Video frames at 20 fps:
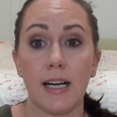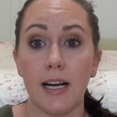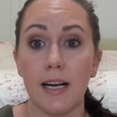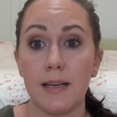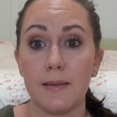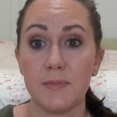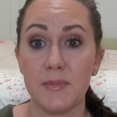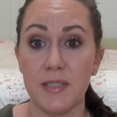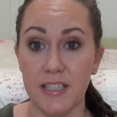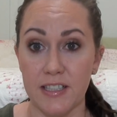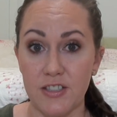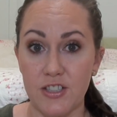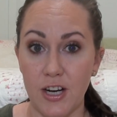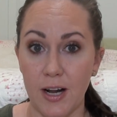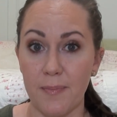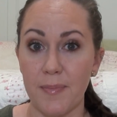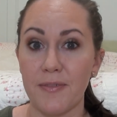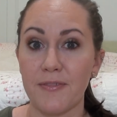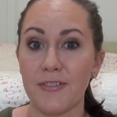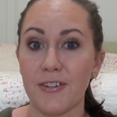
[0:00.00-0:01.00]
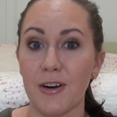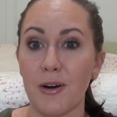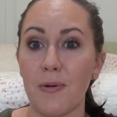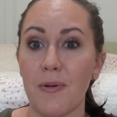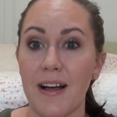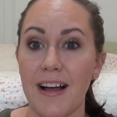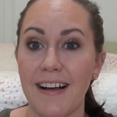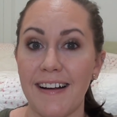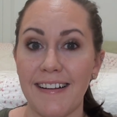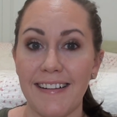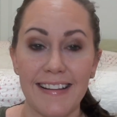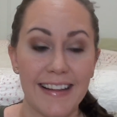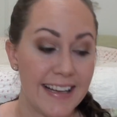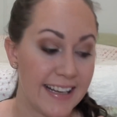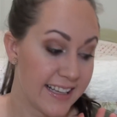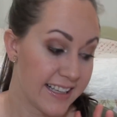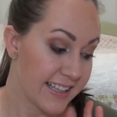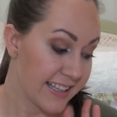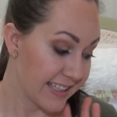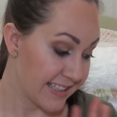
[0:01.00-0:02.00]
I'm done shopping for a while.
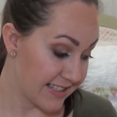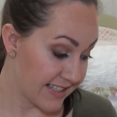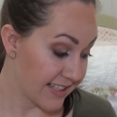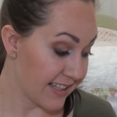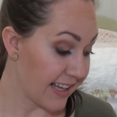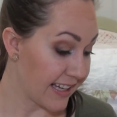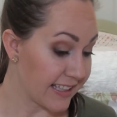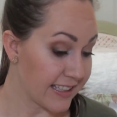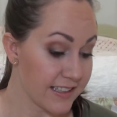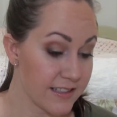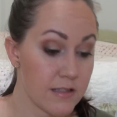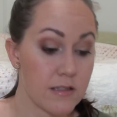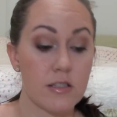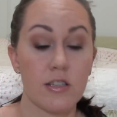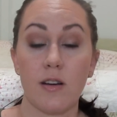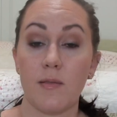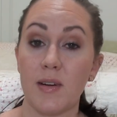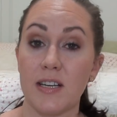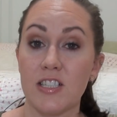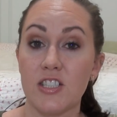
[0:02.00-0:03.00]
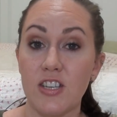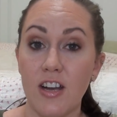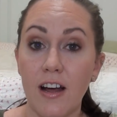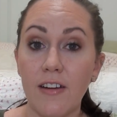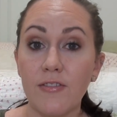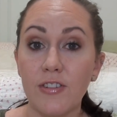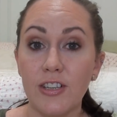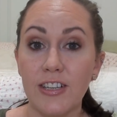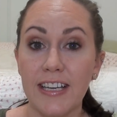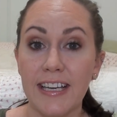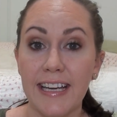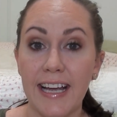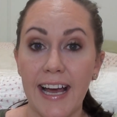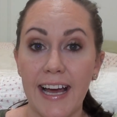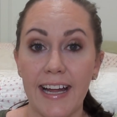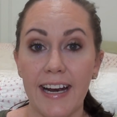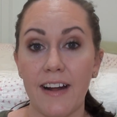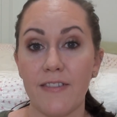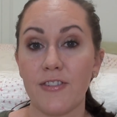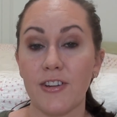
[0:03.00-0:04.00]
It's like so much stuff looking
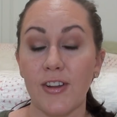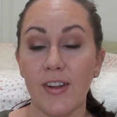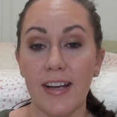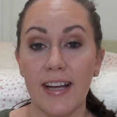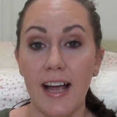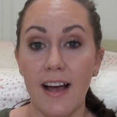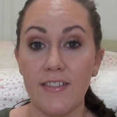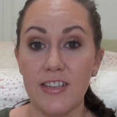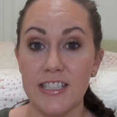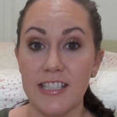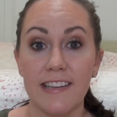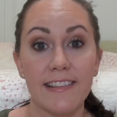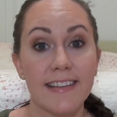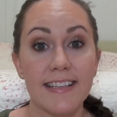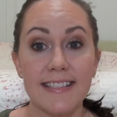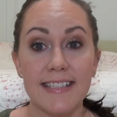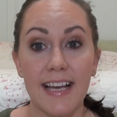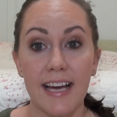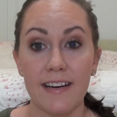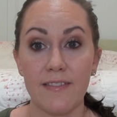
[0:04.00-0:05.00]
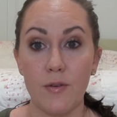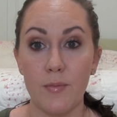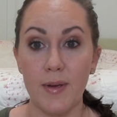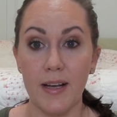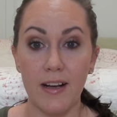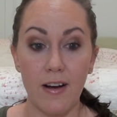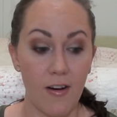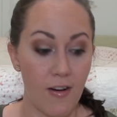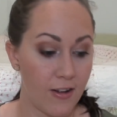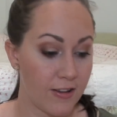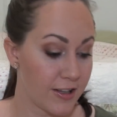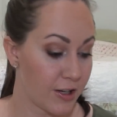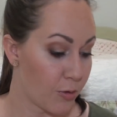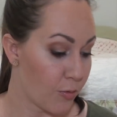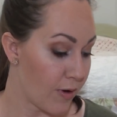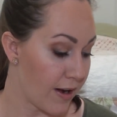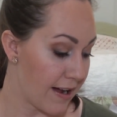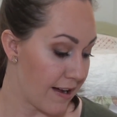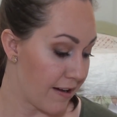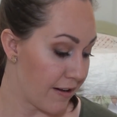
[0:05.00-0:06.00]
at. I feel like I haven't done this kind of a big haul in a
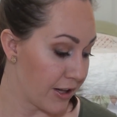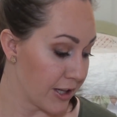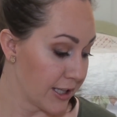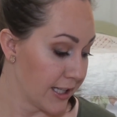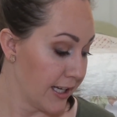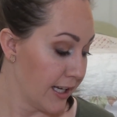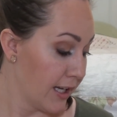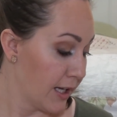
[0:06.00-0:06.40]
while.